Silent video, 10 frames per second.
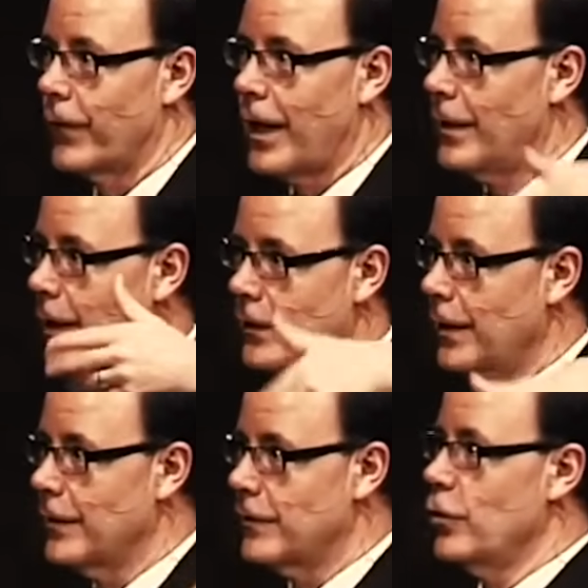And, and
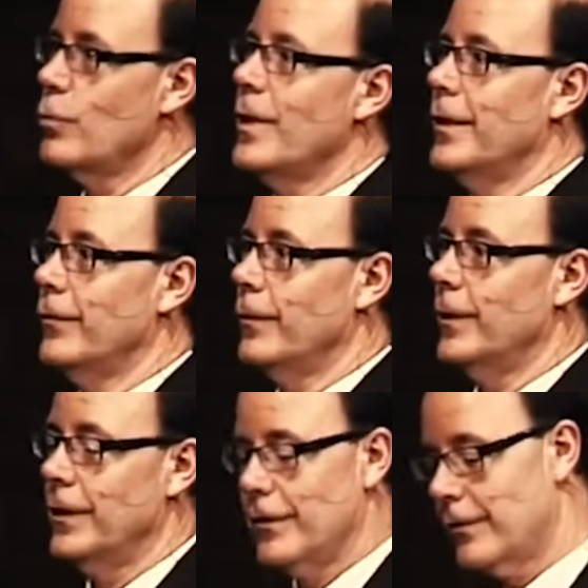gets no money from
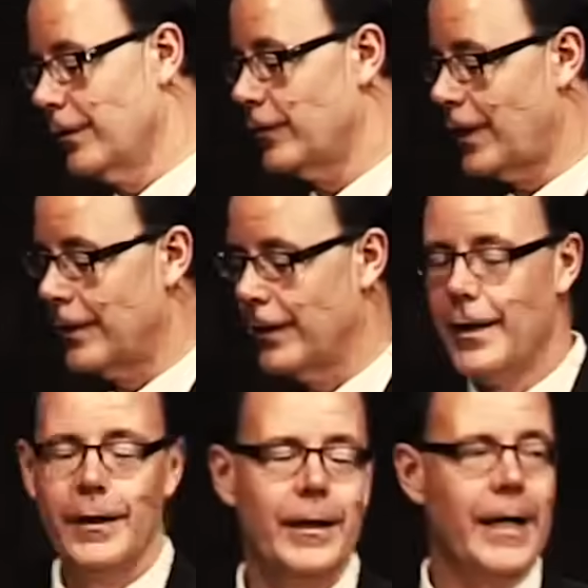it. He just lives on
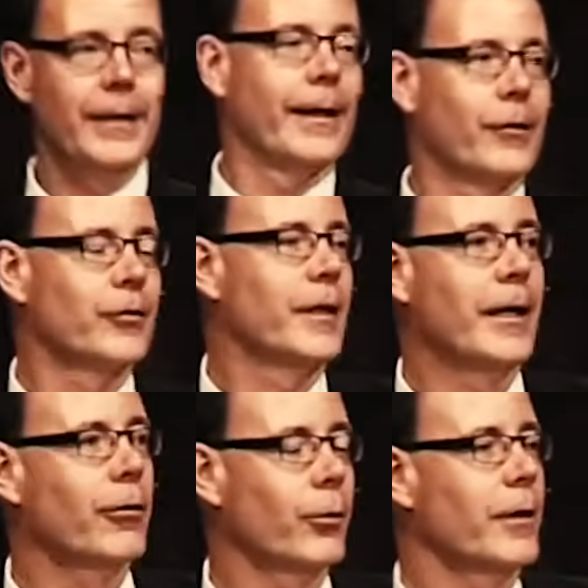$8 an
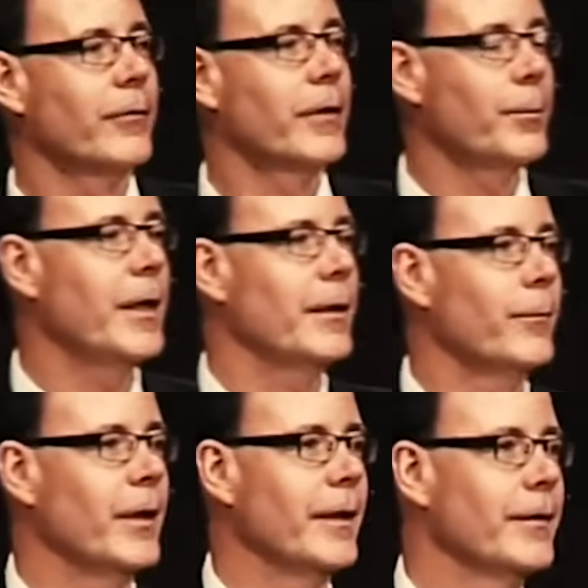hour or whatever they pay
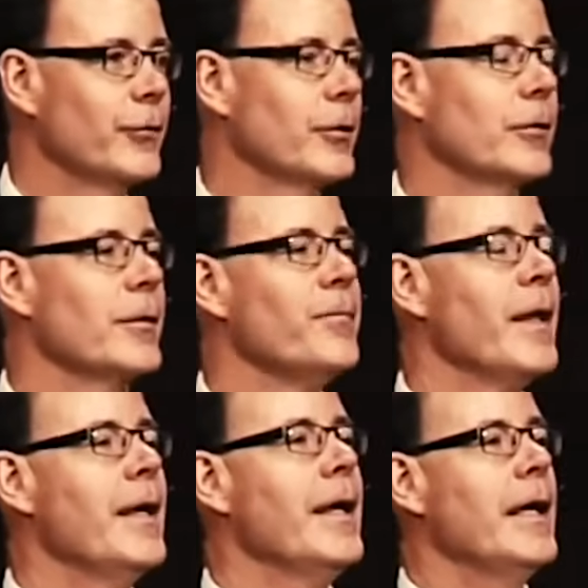him at the church.
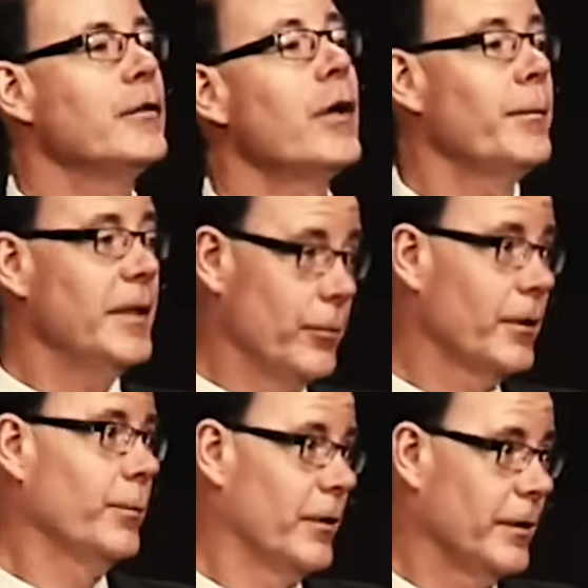And so, I mean, he
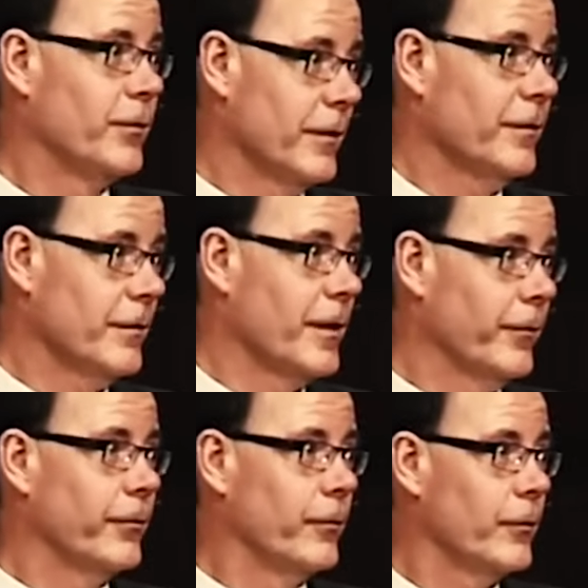really believes this
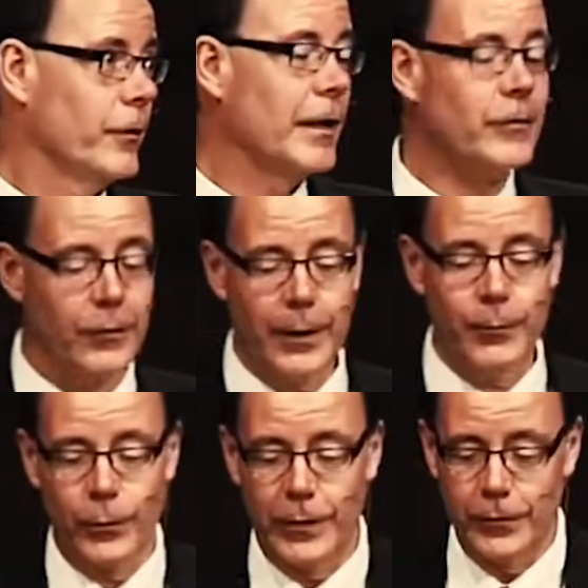stuff. And so let
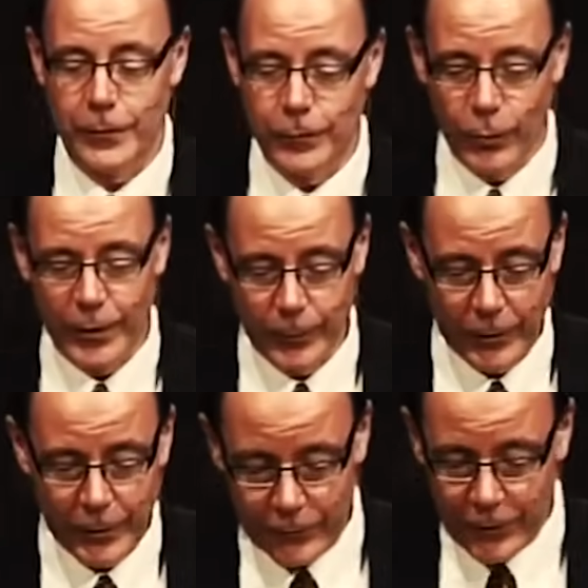me read to you what he
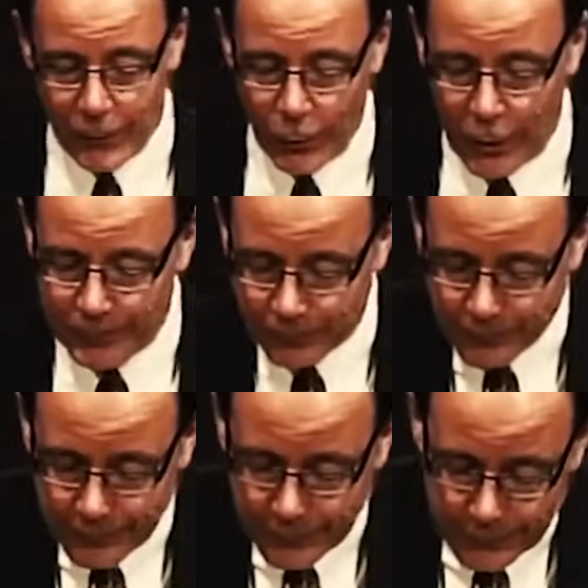believes. Number one,
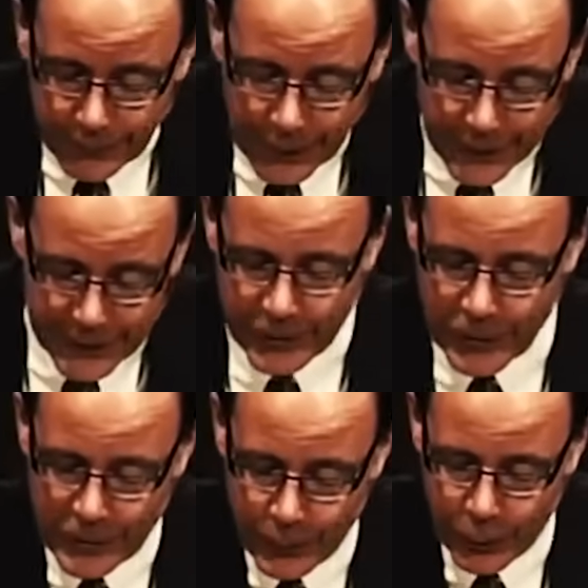this is
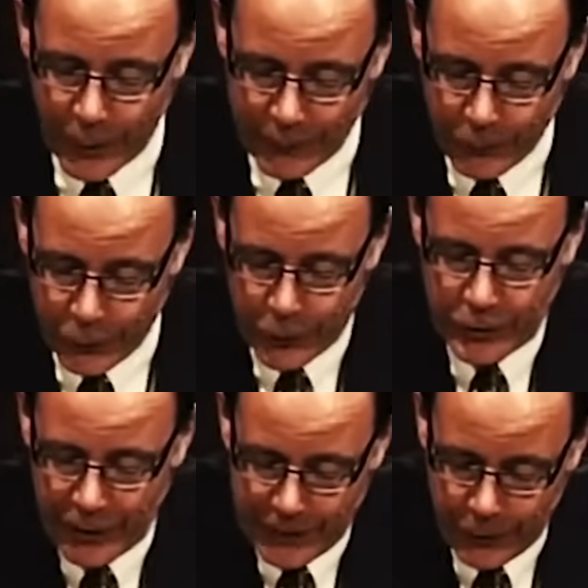a simple one.
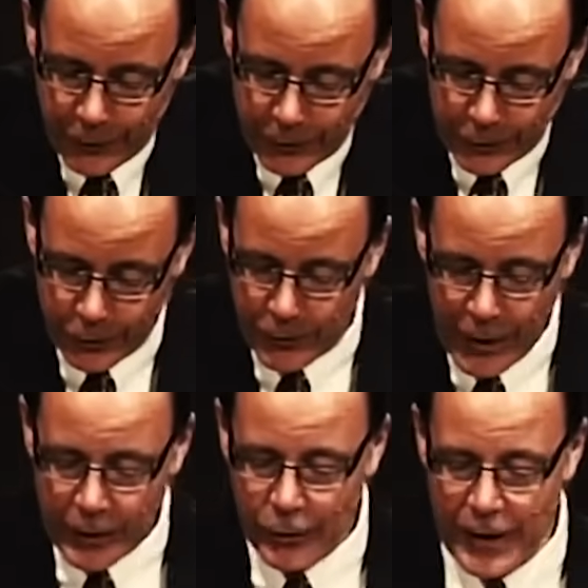First life altering truth.
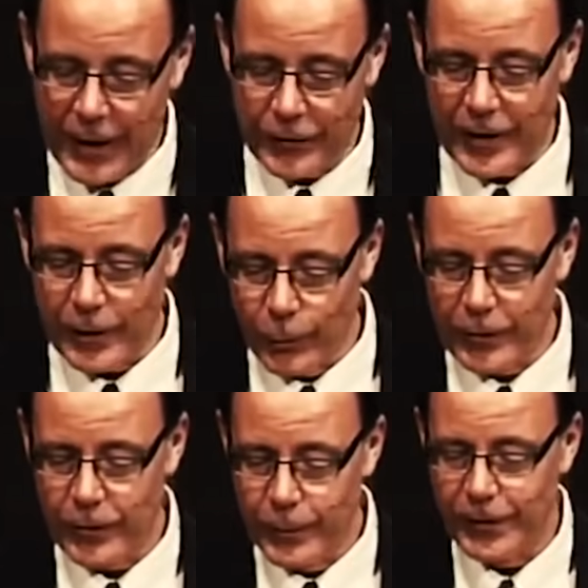You can't take it
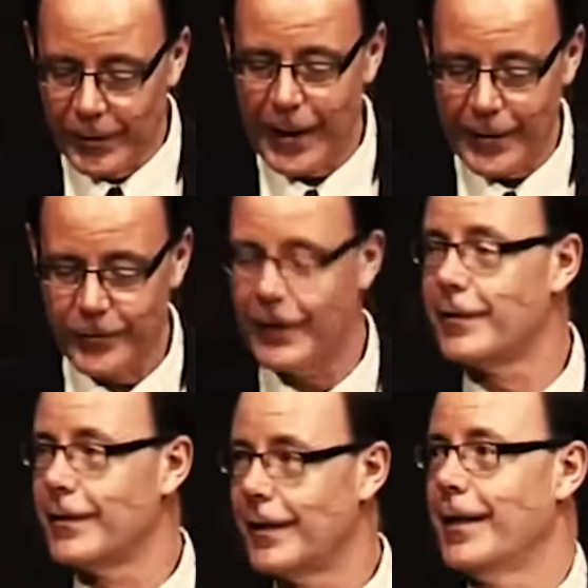with you, but you can
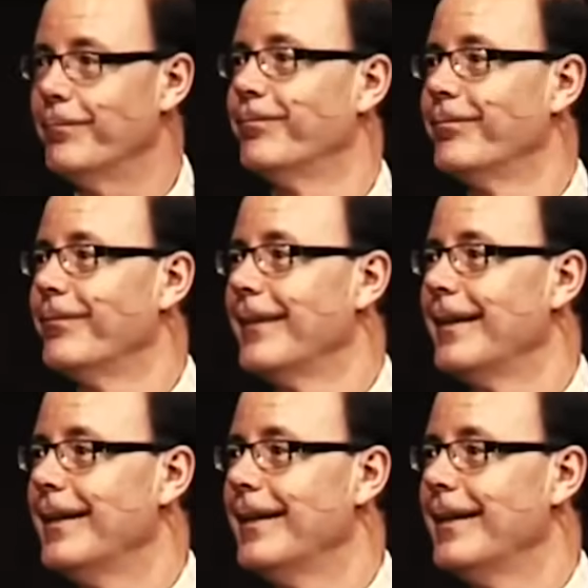send it ahead.